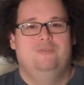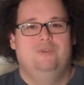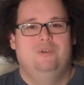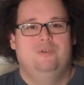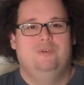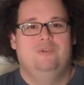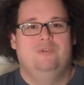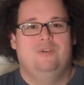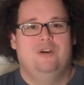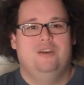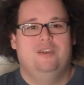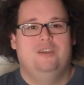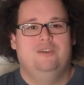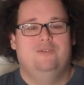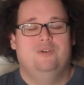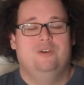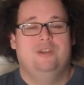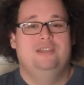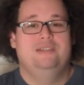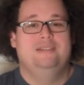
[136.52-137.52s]
We Will Rock
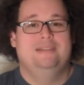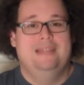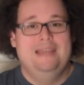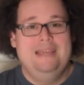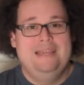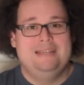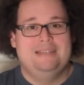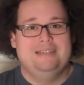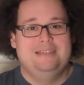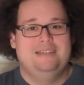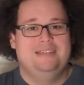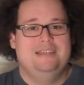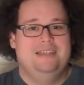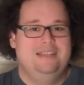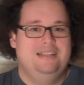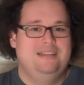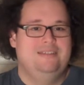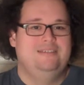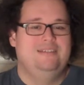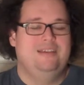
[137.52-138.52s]
You, where he's late,
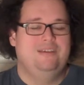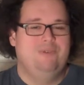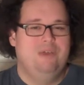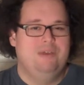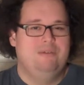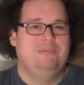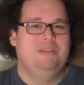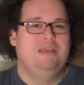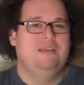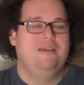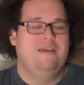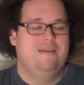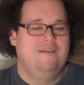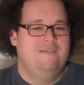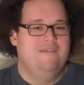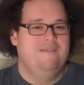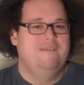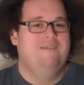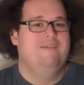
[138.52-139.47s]
and then he's like, wait, play that,